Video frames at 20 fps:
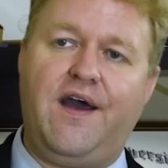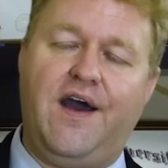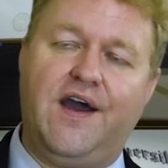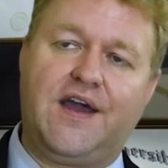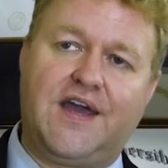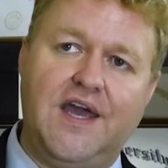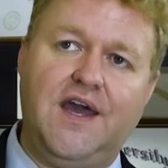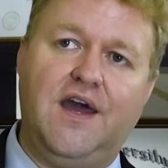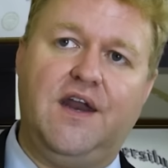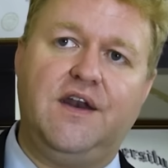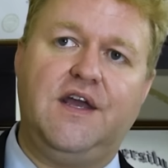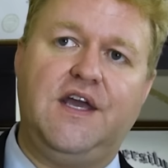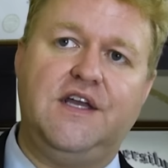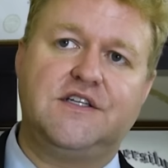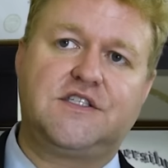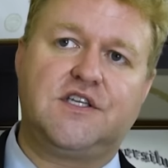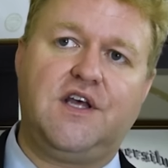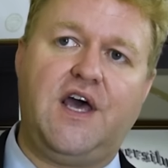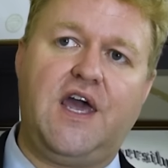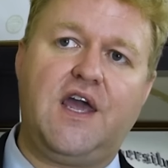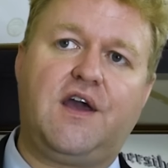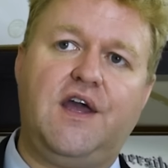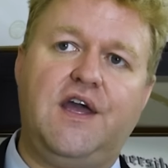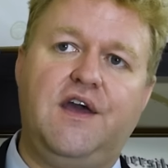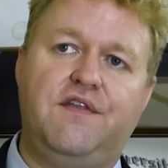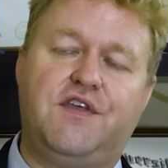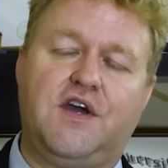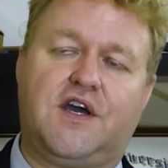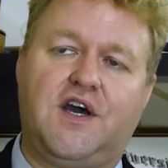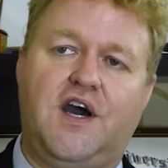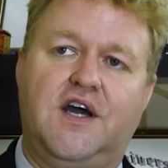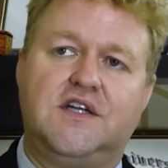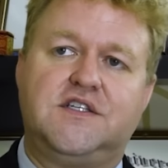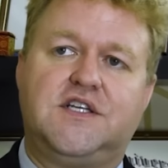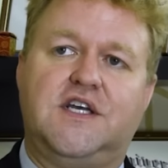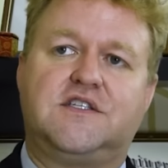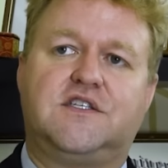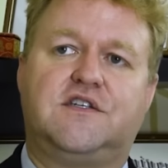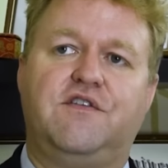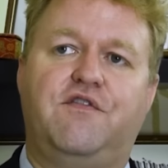Again, it's like the
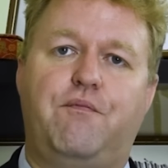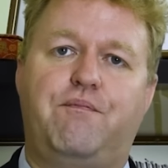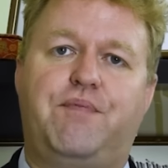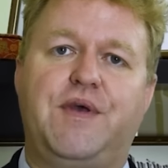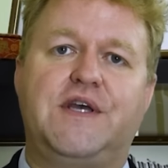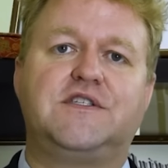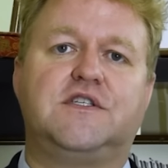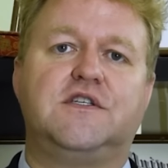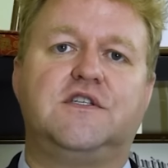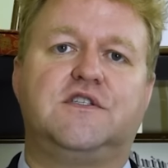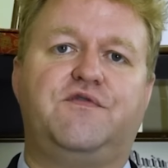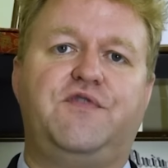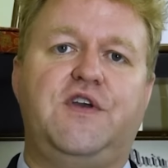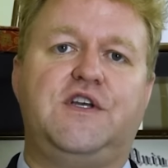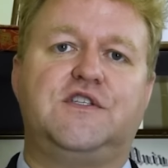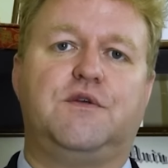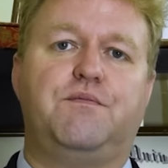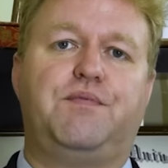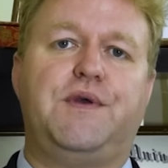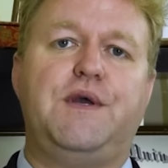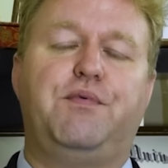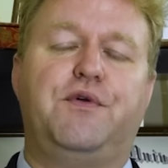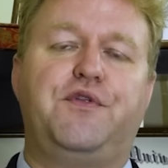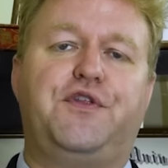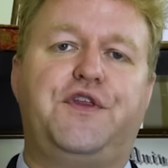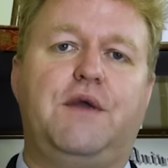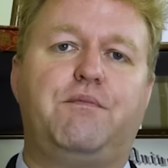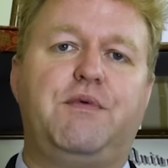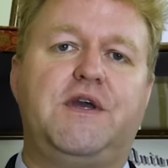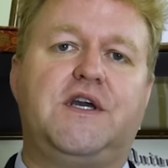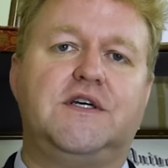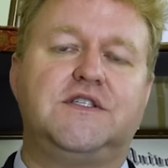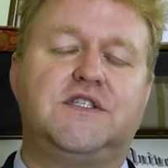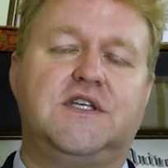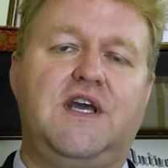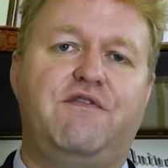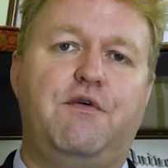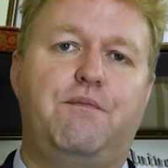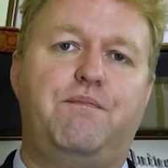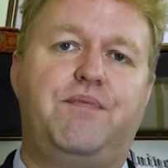context of a business visa. People think because
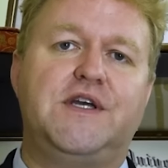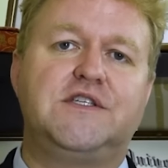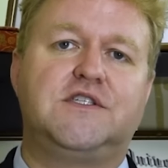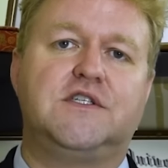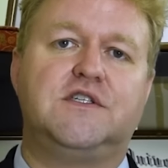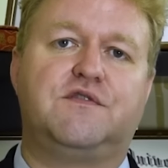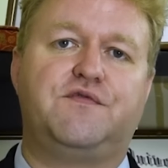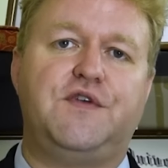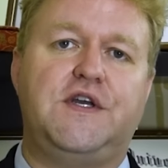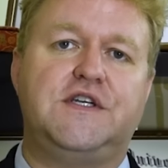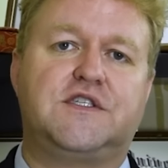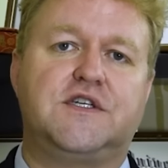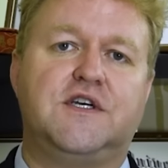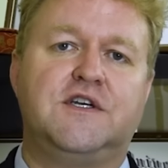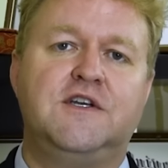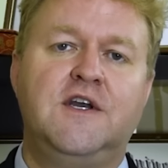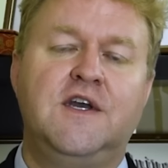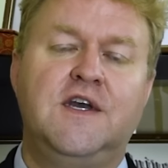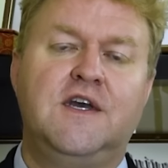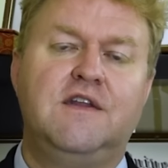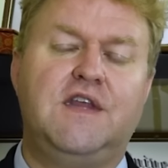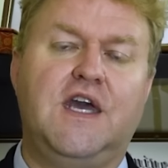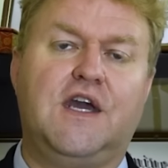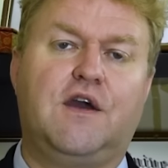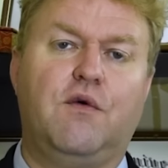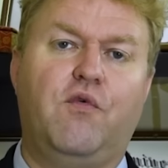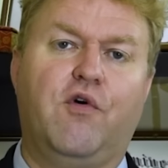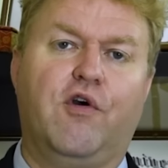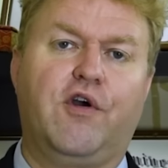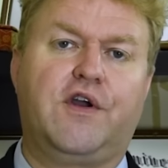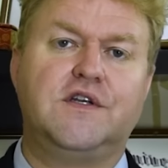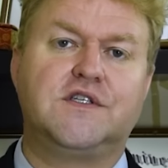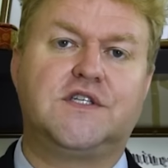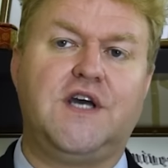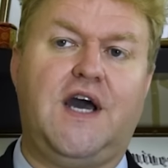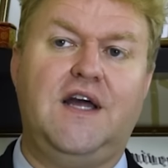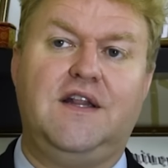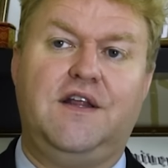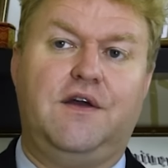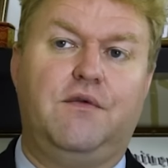they have a business visa, they can work in
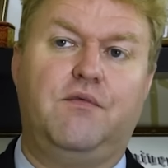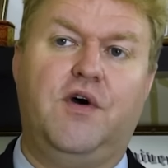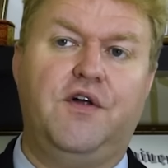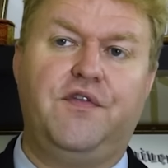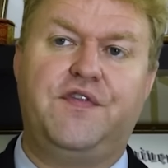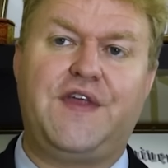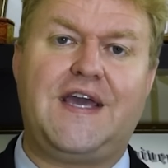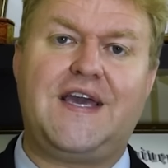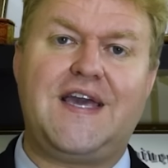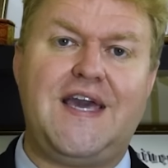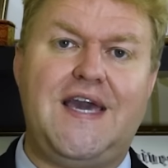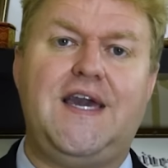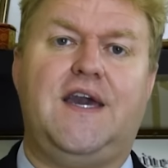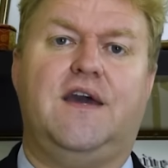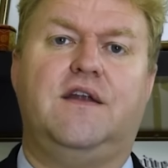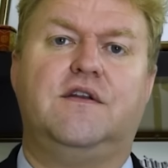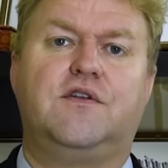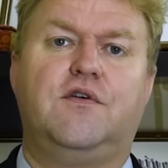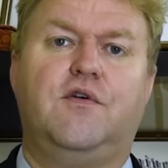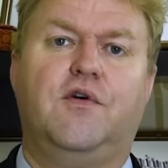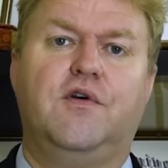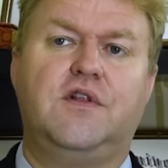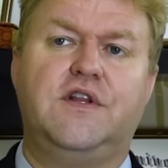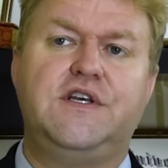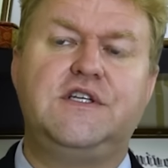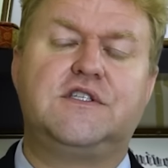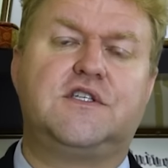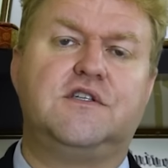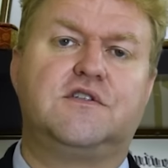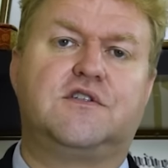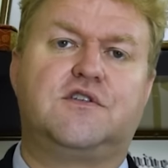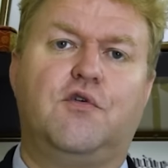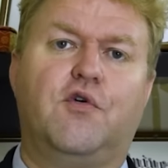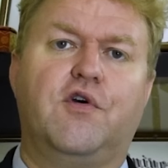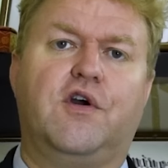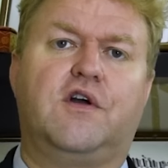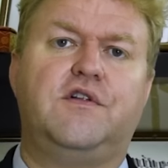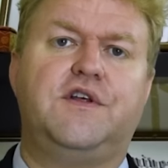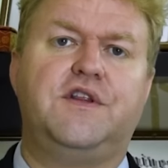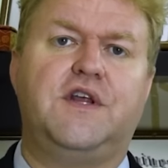Thailand. Well, they can't, or at least
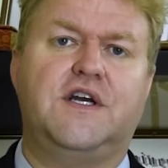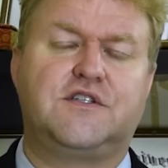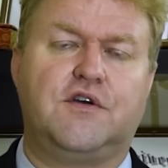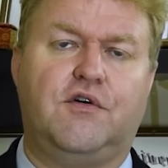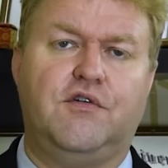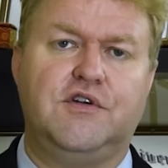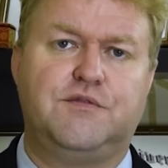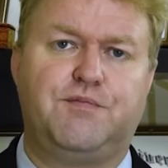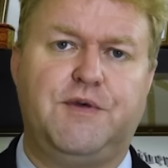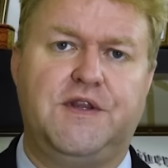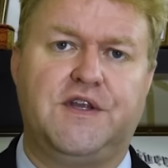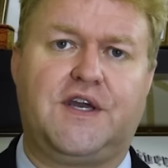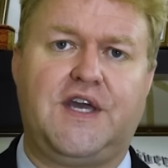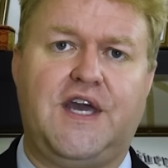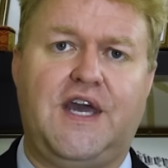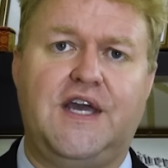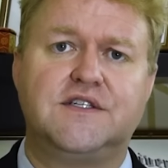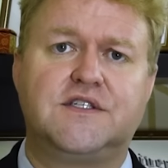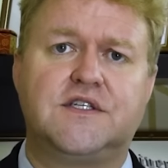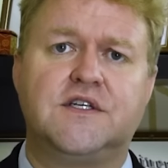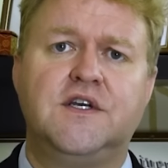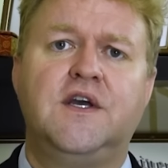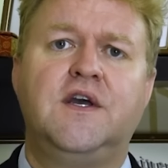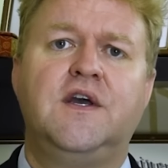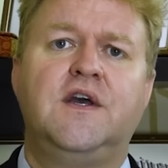historically, that's always been the case.